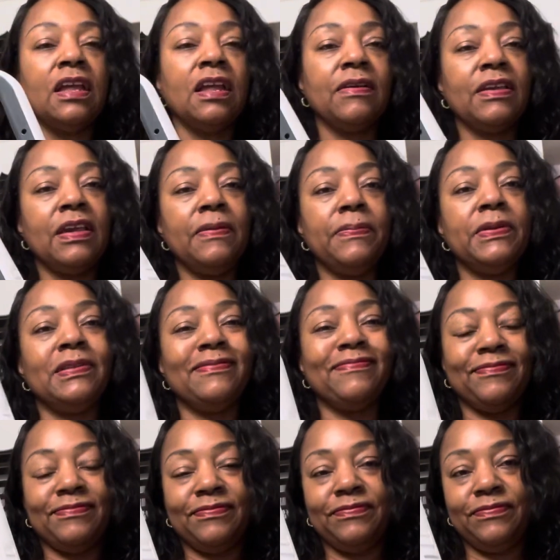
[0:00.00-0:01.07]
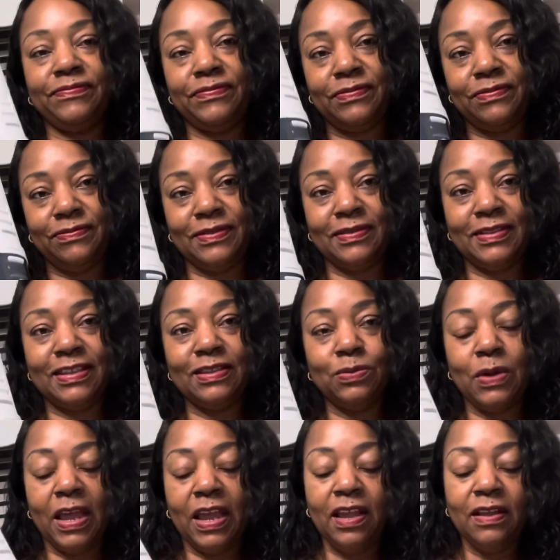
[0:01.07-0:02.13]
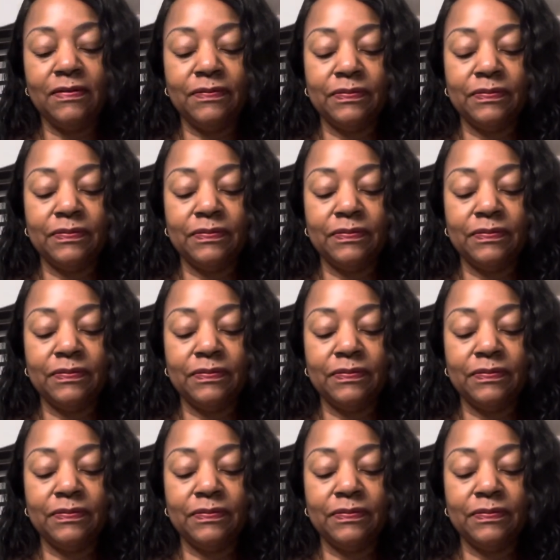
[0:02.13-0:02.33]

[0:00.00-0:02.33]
keep it this way,